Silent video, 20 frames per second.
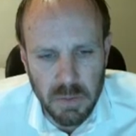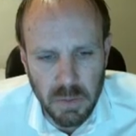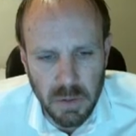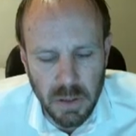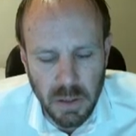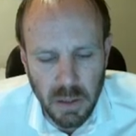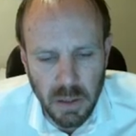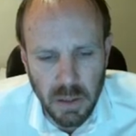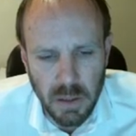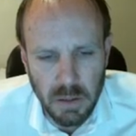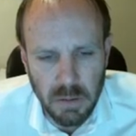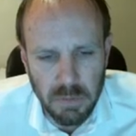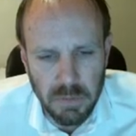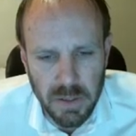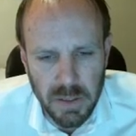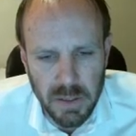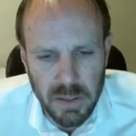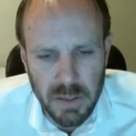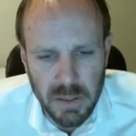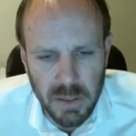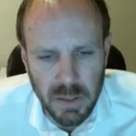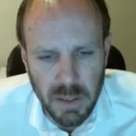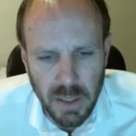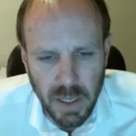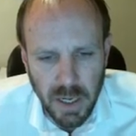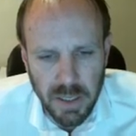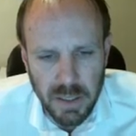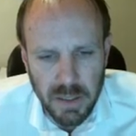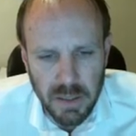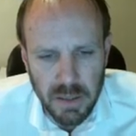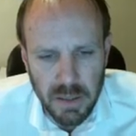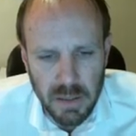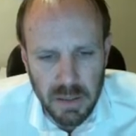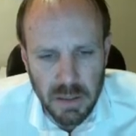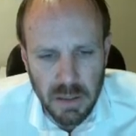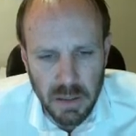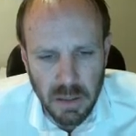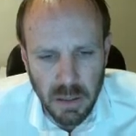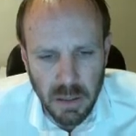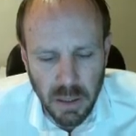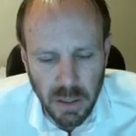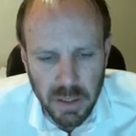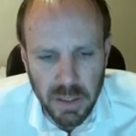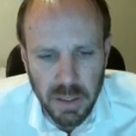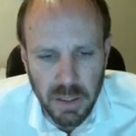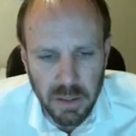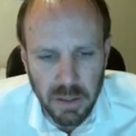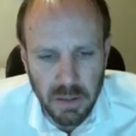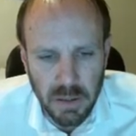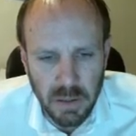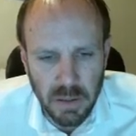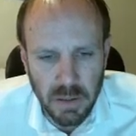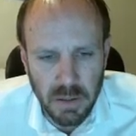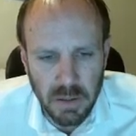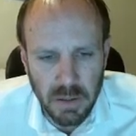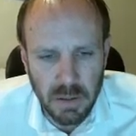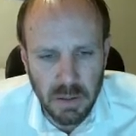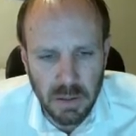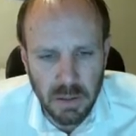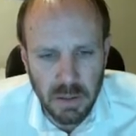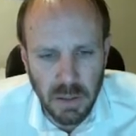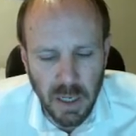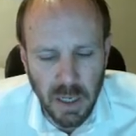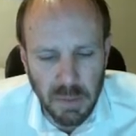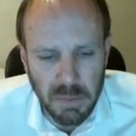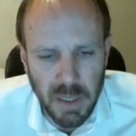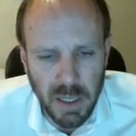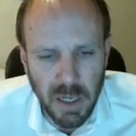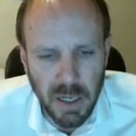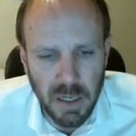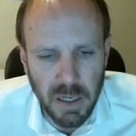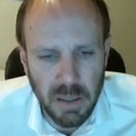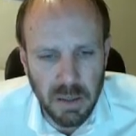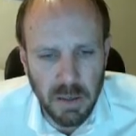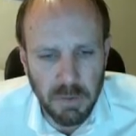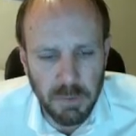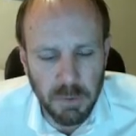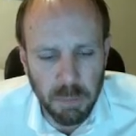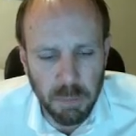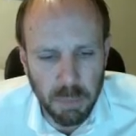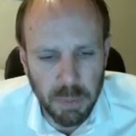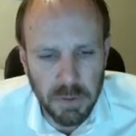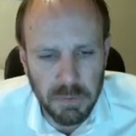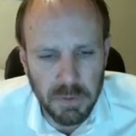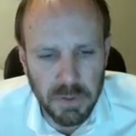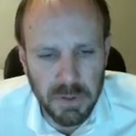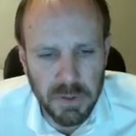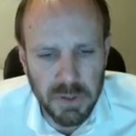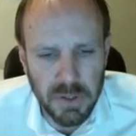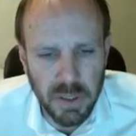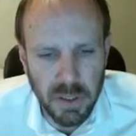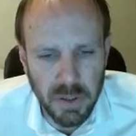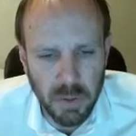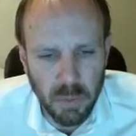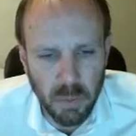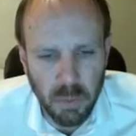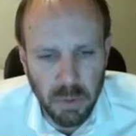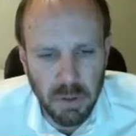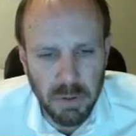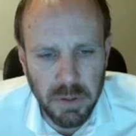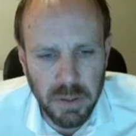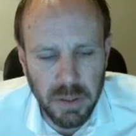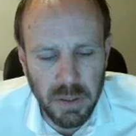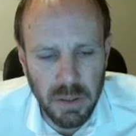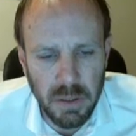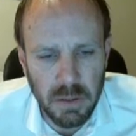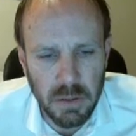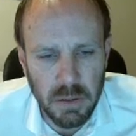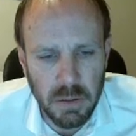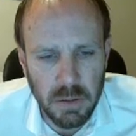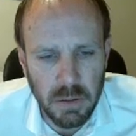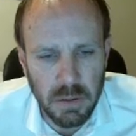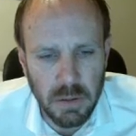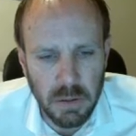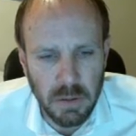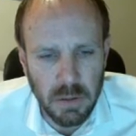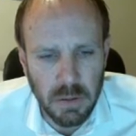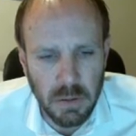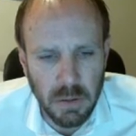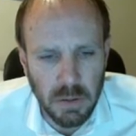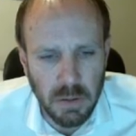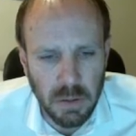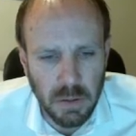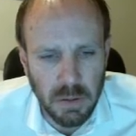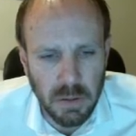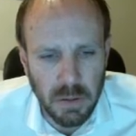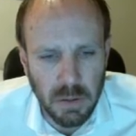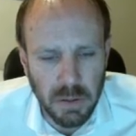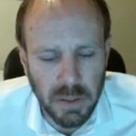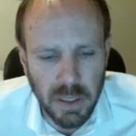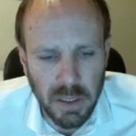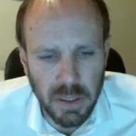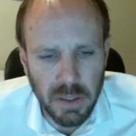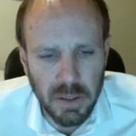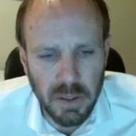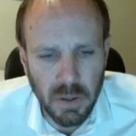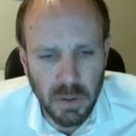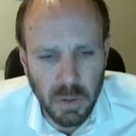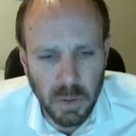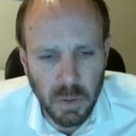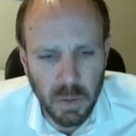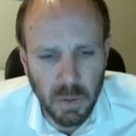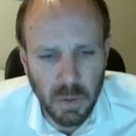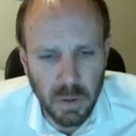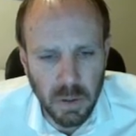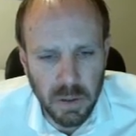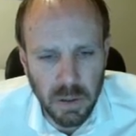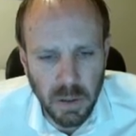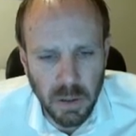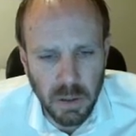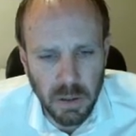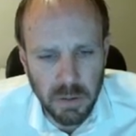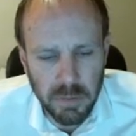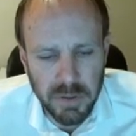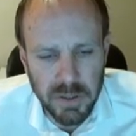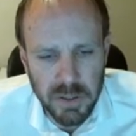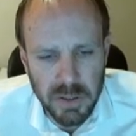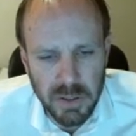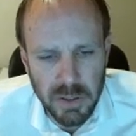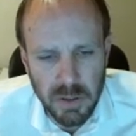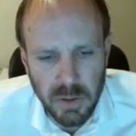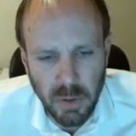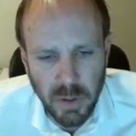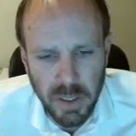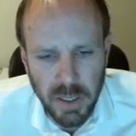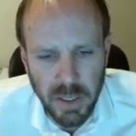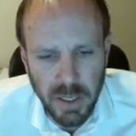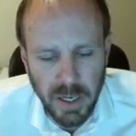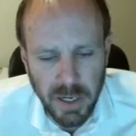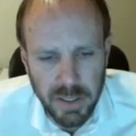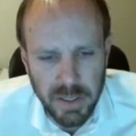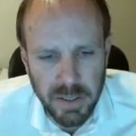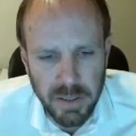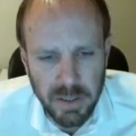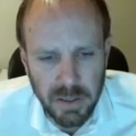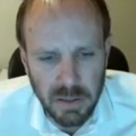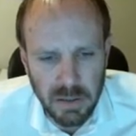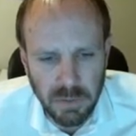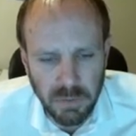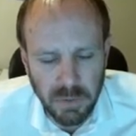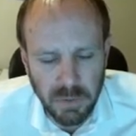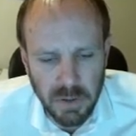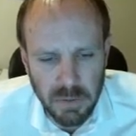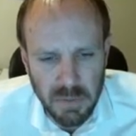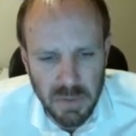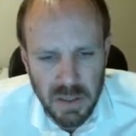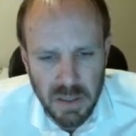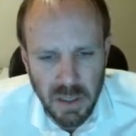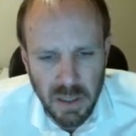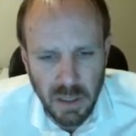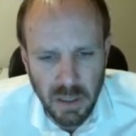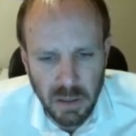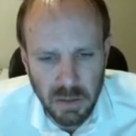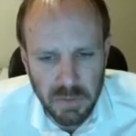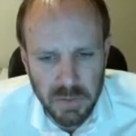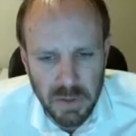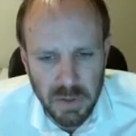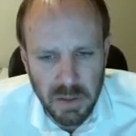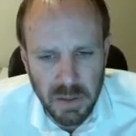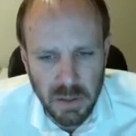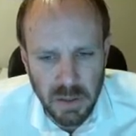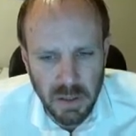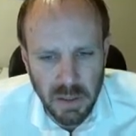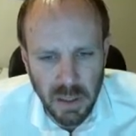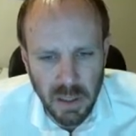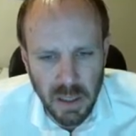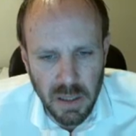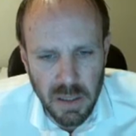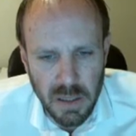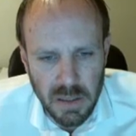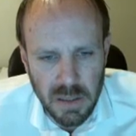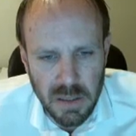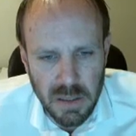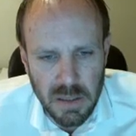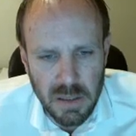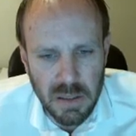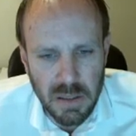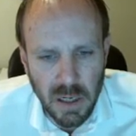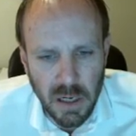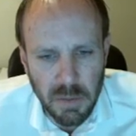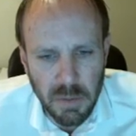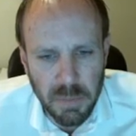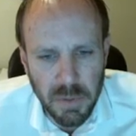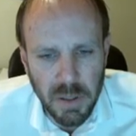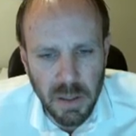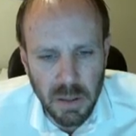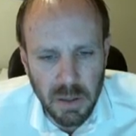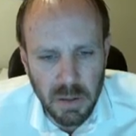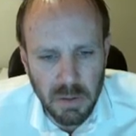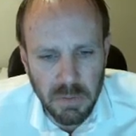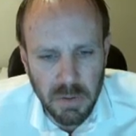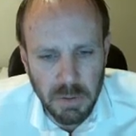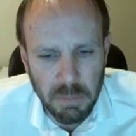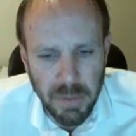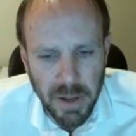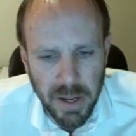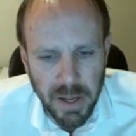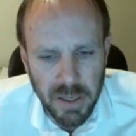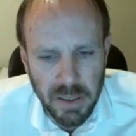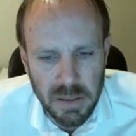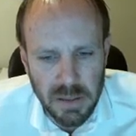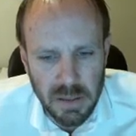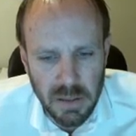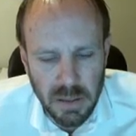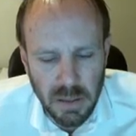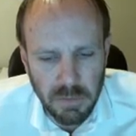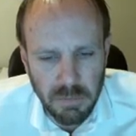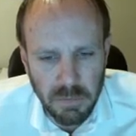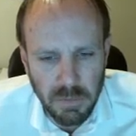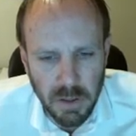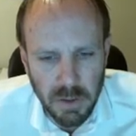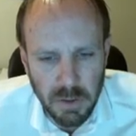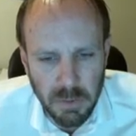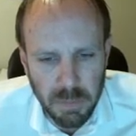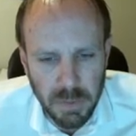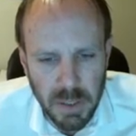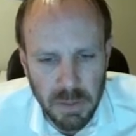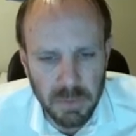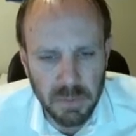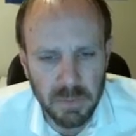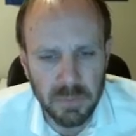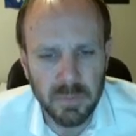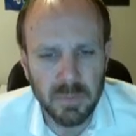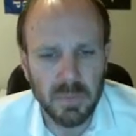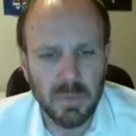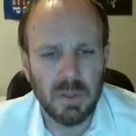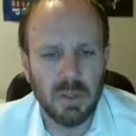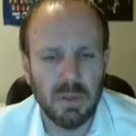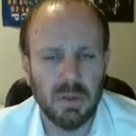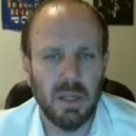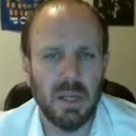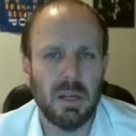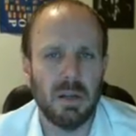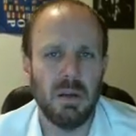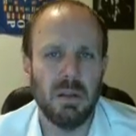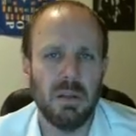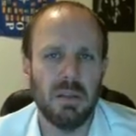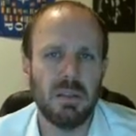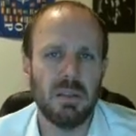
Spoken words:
with all of these ideas again. I'm tired of the privileged and the wealthy getting to hoard all of these great ideas for themselves and then stomping all over the backs of other people. So like all this